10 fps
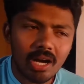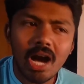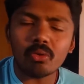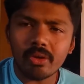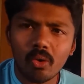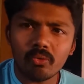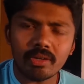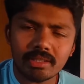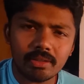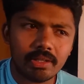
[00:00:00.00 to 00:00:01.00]
You know, how they
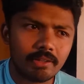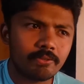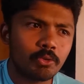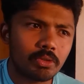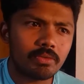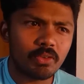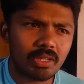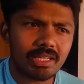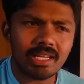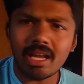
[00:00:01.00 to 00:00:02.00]
offered uh, food
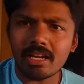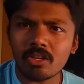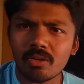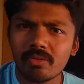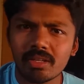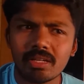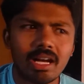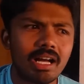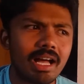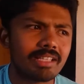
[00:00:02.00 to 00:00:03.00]
for the dead. I don't know if
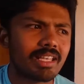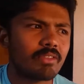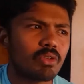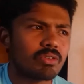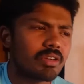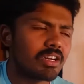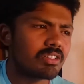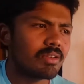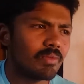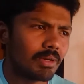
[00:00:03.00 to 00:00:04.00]
you uh, I guys have the
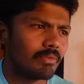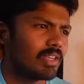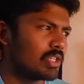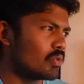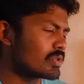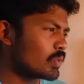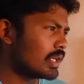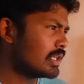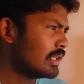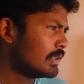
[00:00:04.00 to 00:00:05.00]
tradition, what we do
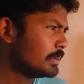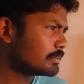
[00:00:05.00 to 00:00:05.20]
as well.